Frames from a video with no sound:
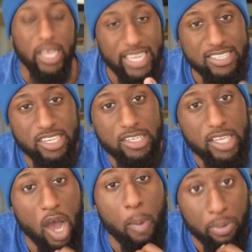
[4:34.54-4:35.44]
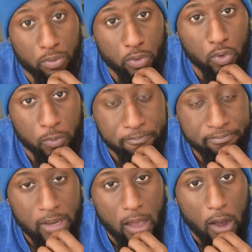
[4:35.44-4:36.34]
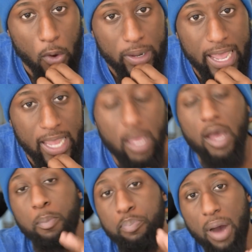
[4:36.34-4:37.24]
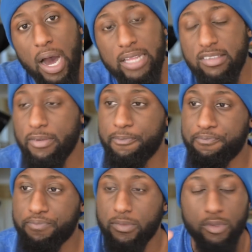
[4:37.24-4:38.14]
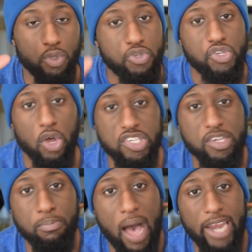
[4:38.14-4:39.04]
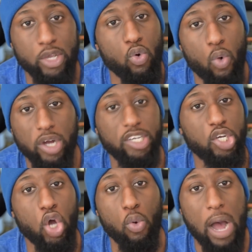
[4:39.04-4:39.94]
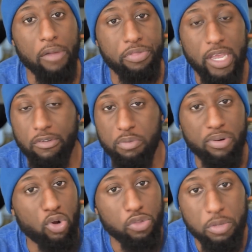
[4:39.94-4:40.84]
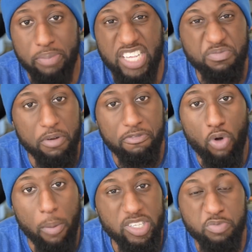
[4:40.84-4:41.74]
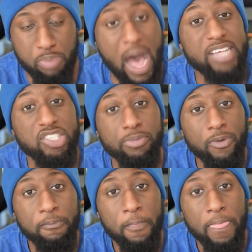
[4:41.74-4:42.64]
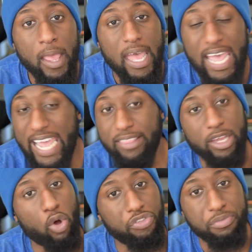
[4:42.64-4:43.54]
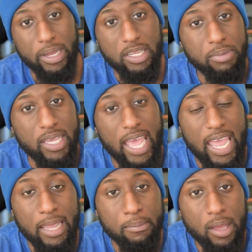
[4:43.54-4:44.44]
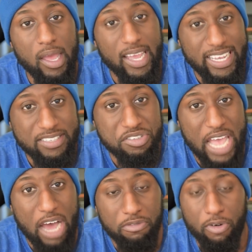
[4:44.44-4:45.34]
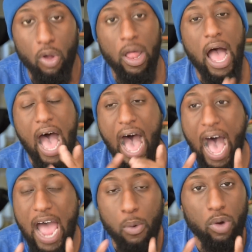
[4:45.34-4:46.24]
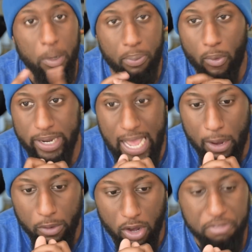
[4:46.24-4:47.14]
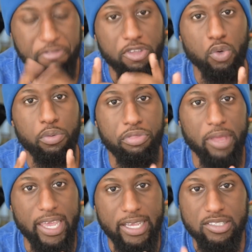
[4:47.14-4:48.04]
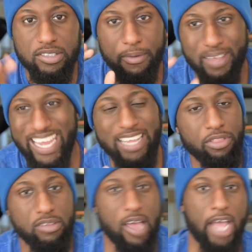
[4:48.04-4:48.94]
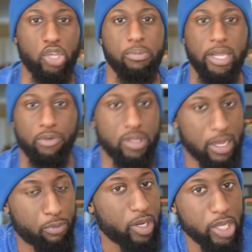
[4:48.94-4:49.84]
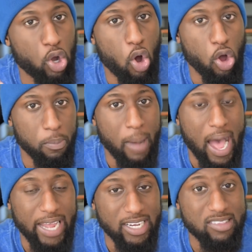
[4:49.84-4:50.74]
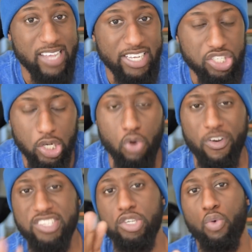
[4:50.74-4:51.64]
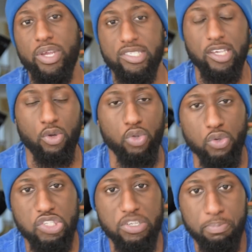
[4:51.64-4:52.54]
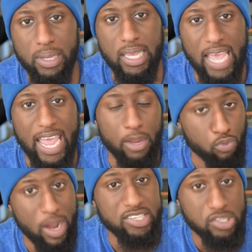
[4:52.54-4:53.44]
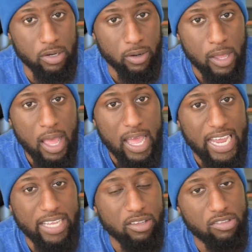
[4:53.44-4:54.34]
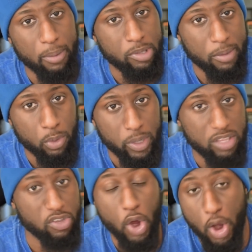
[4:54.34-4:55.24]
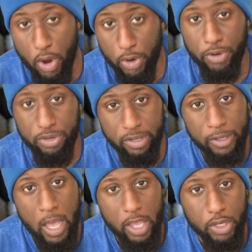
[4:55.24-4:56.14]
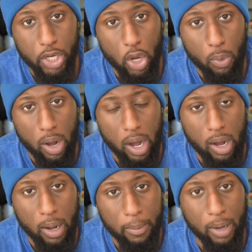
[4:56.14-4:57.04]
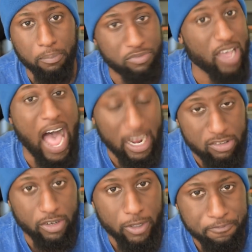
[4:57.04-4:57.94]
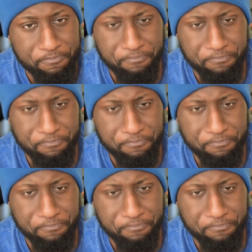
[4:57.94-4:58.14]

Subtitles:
he's in the upper room, okay? But you saw somebody who wanted to go out there and put on the best performance possible, and then ultimately became his downfall. I want to point out a few things in the documentary that really caught my attention. Chris Nowitzki, who used to be a wrestler in the WWE, turned, you know, a doctor.